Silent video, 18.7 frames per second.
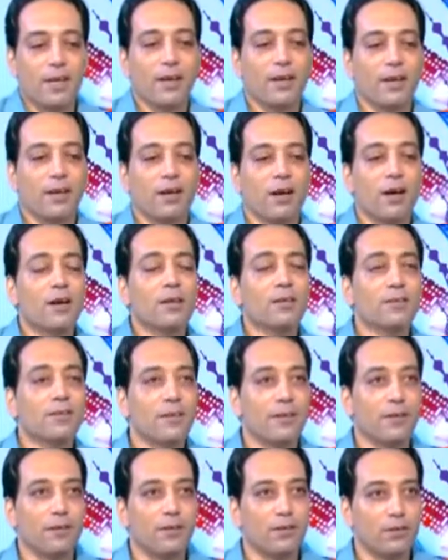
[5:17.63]
are
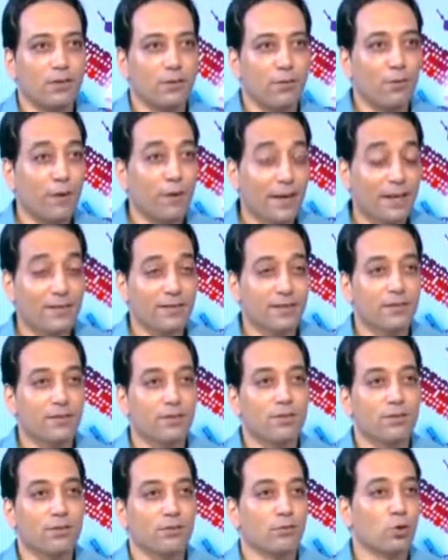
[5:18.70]
there
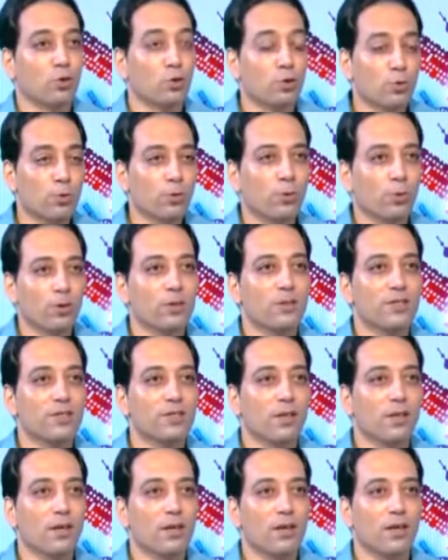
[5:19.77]
fixed
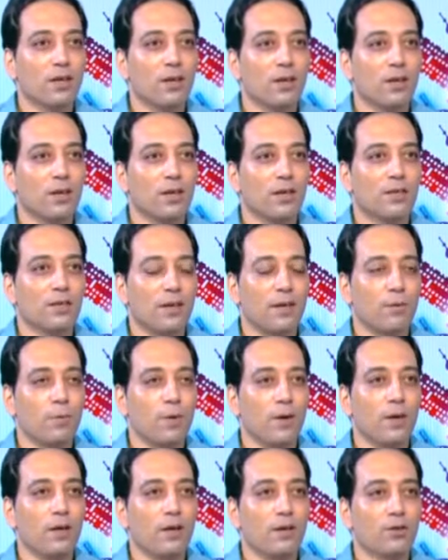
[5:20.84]
rules that
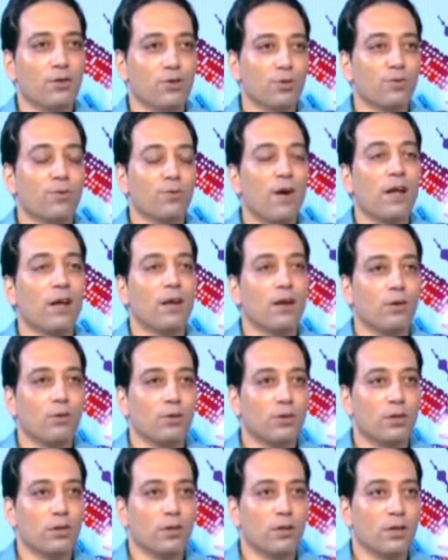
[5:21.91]
we should follow
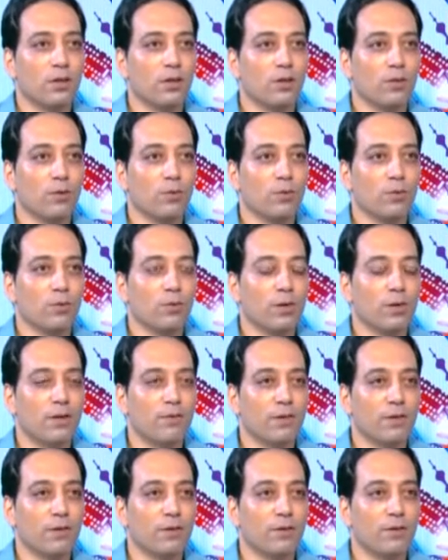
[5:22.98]

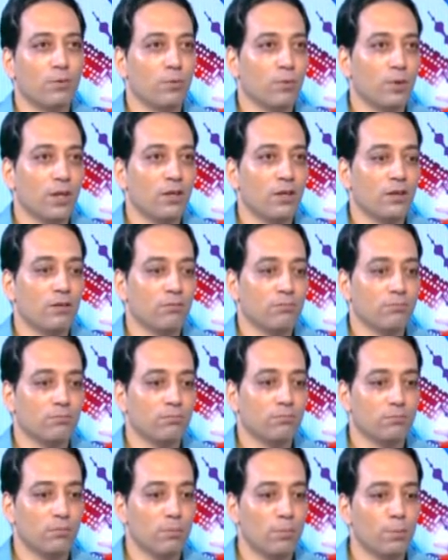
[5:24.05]
whenever we
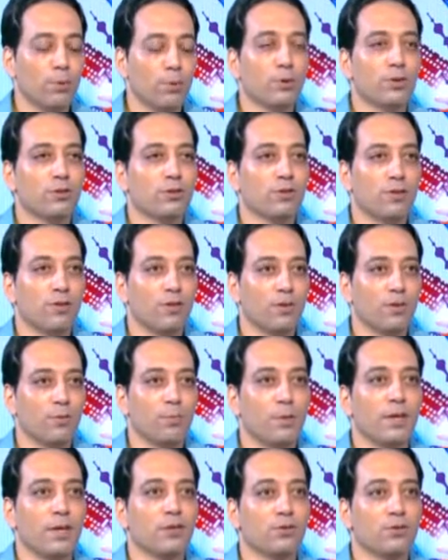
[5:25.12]
put the
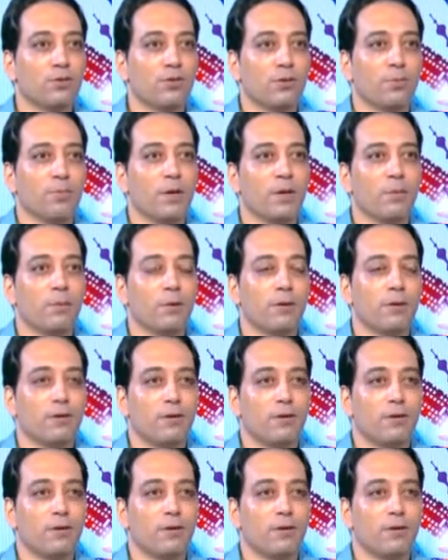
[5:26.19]
pen to the paper?